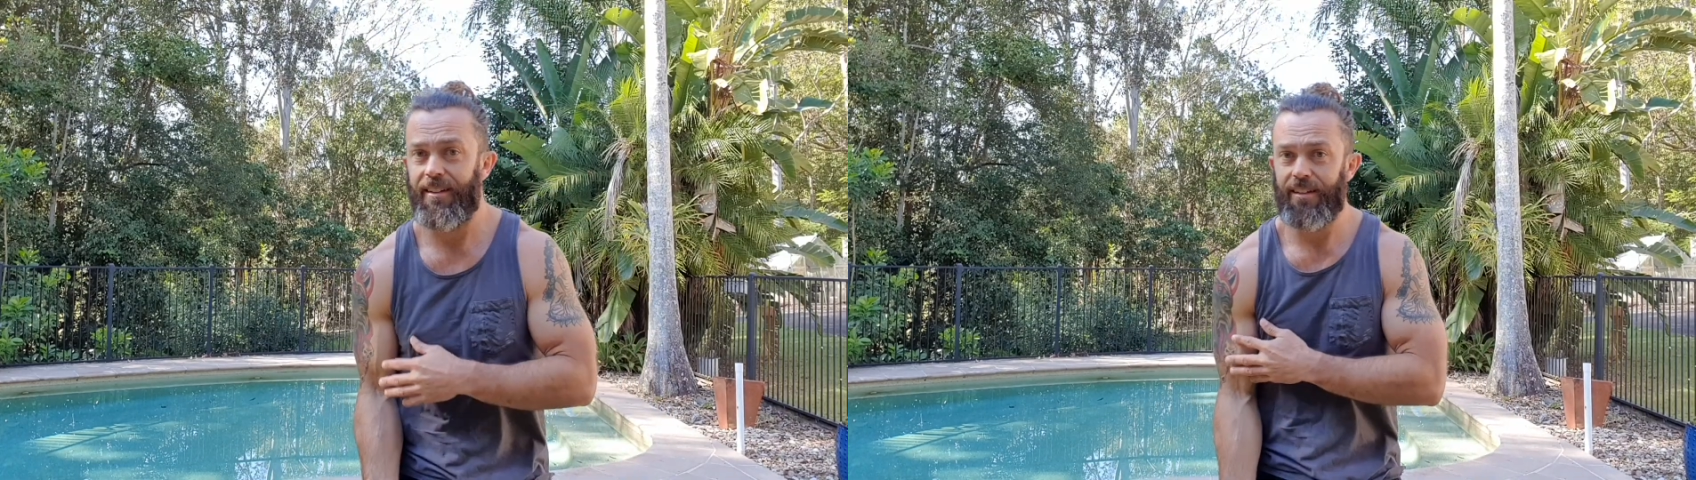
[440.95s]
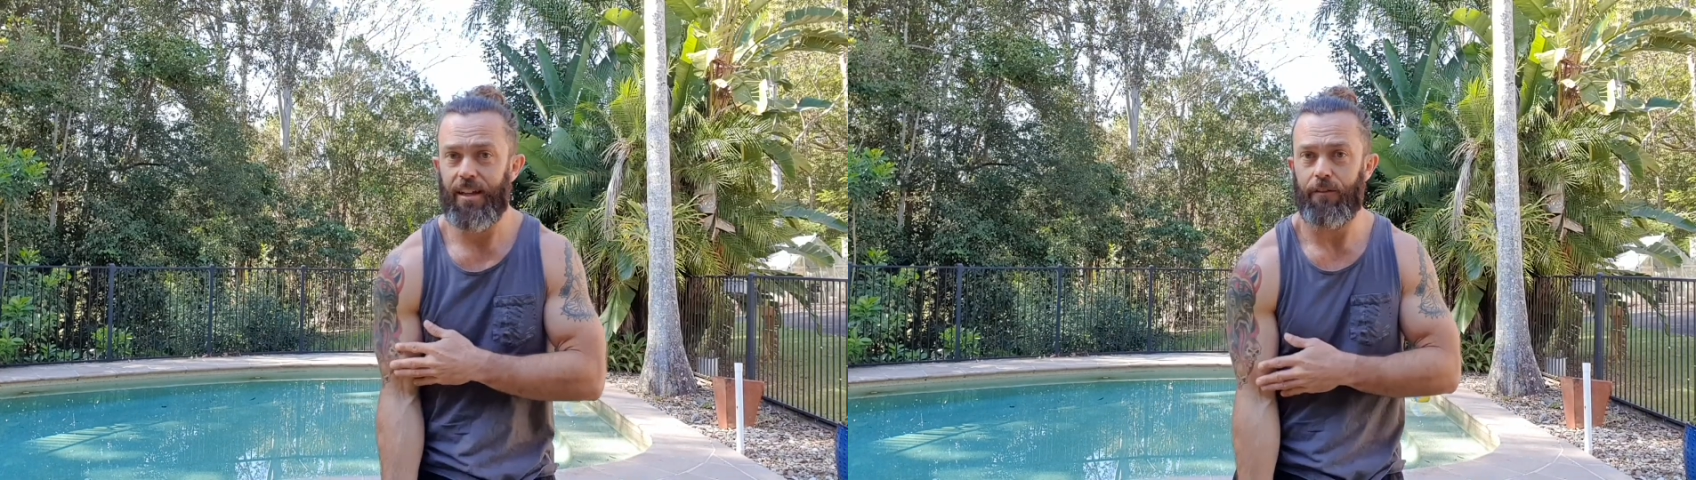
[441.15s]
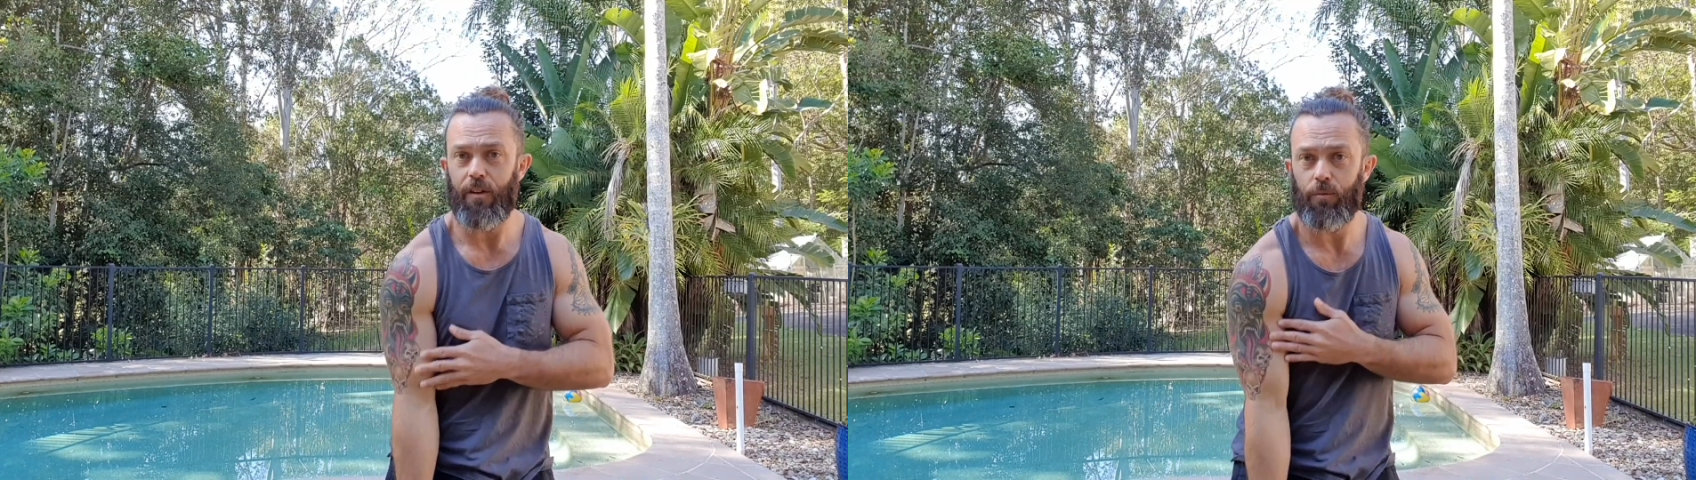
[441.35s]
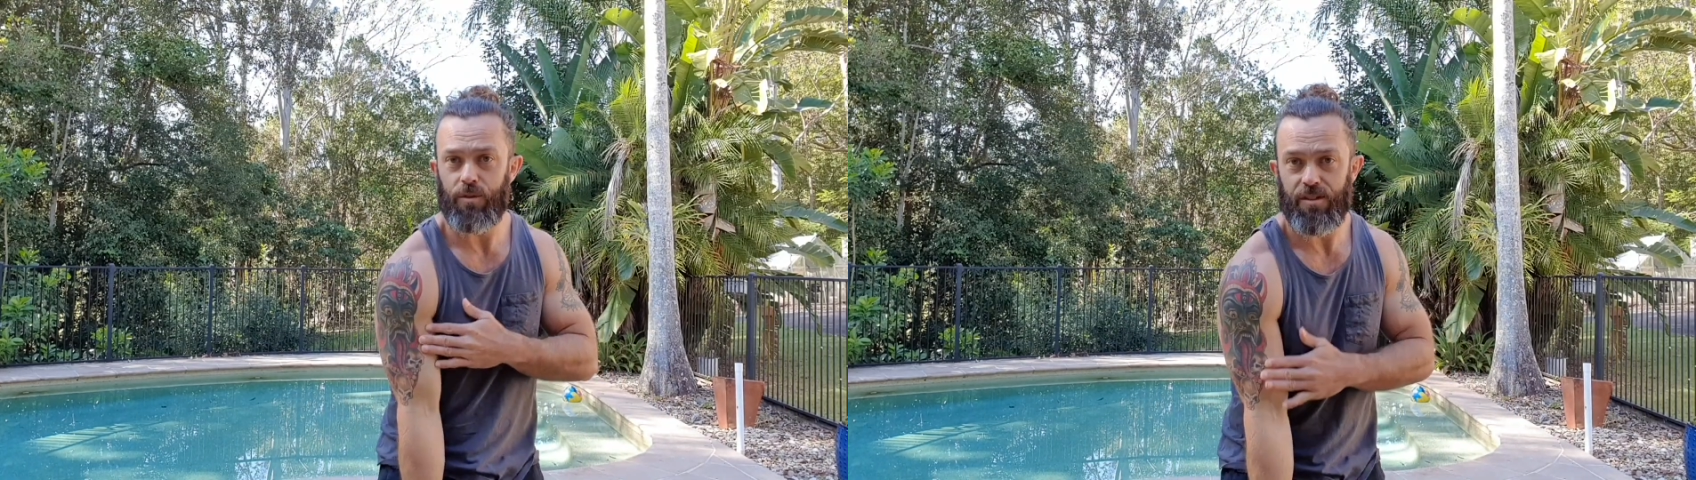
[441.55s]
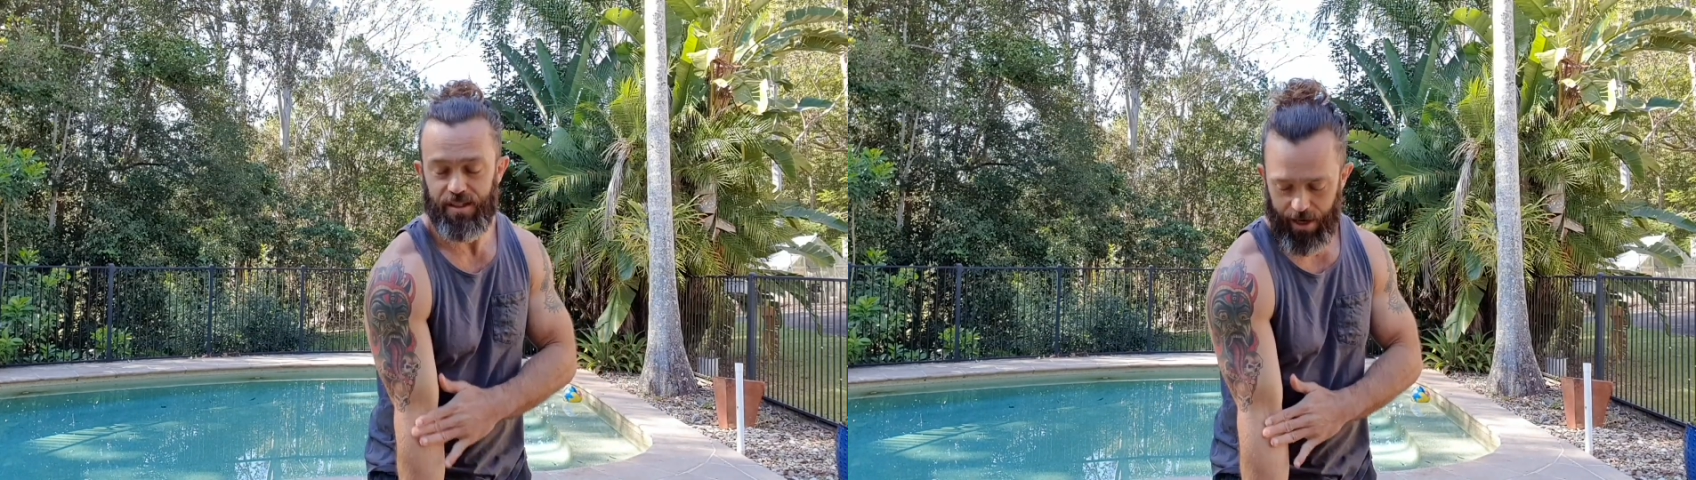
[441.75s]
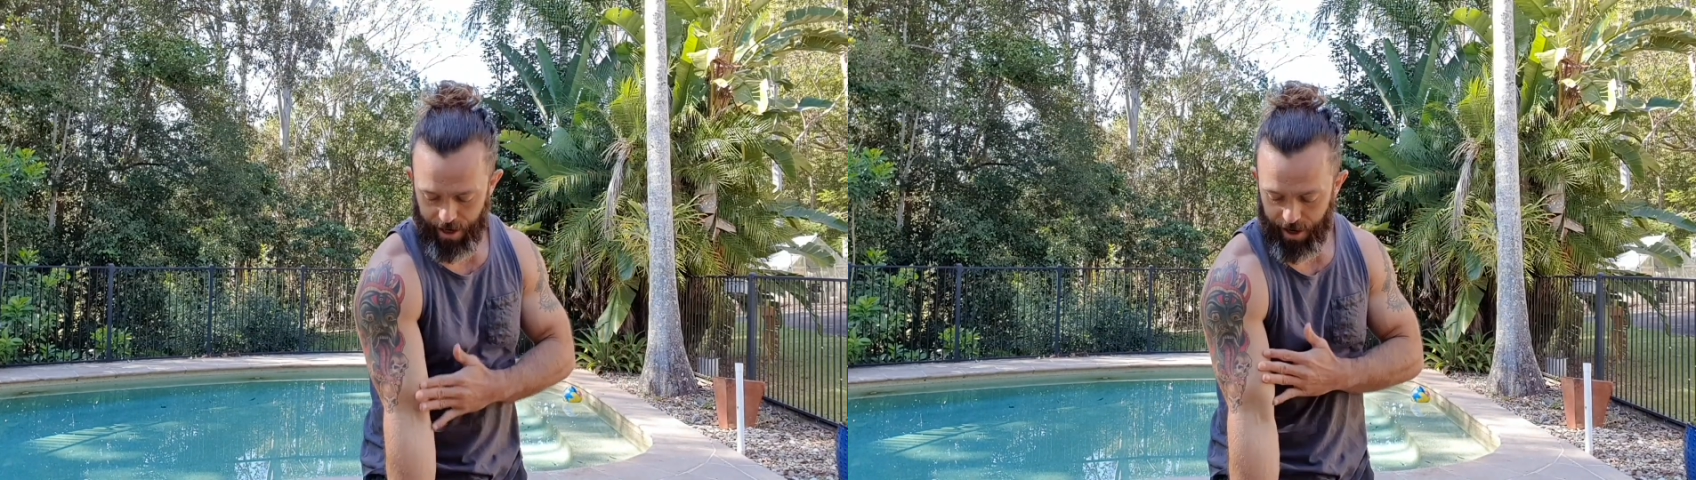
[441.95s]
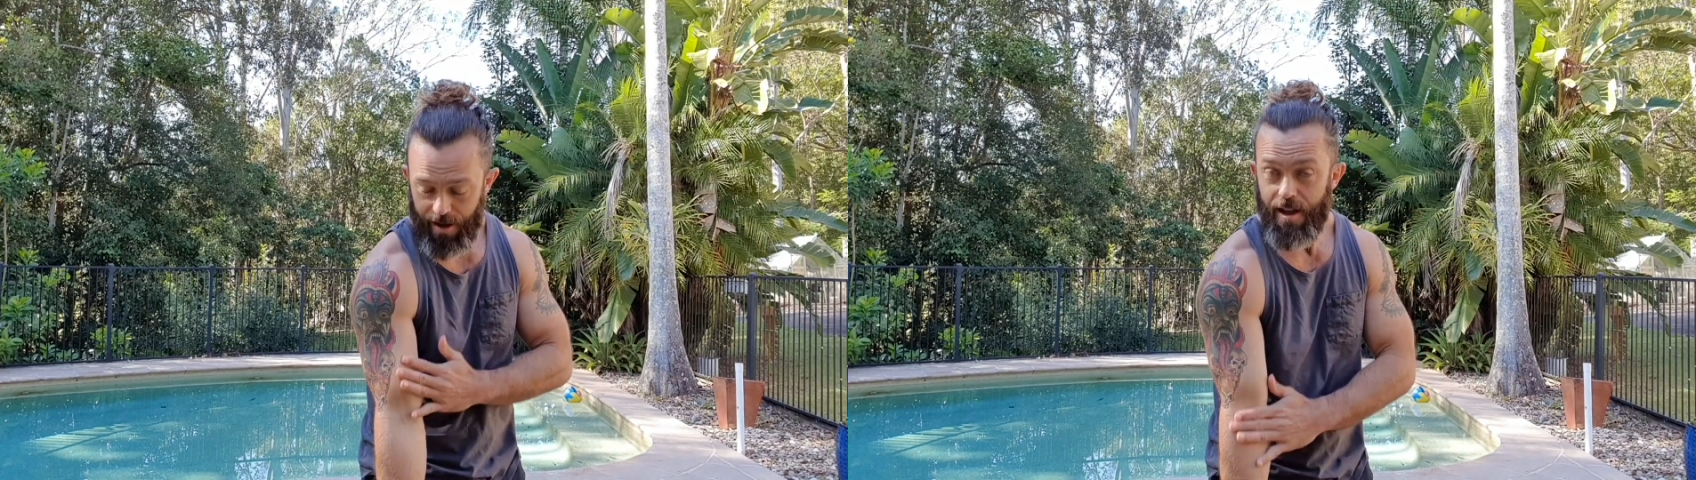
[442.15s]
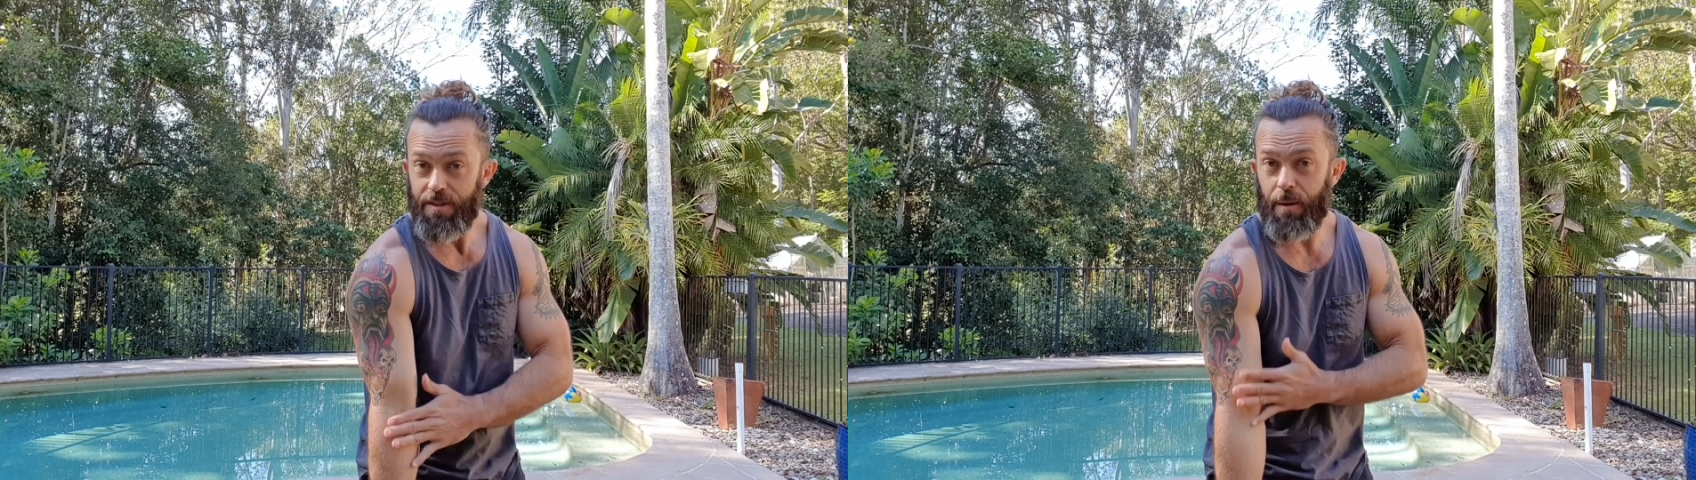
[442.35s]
if it was the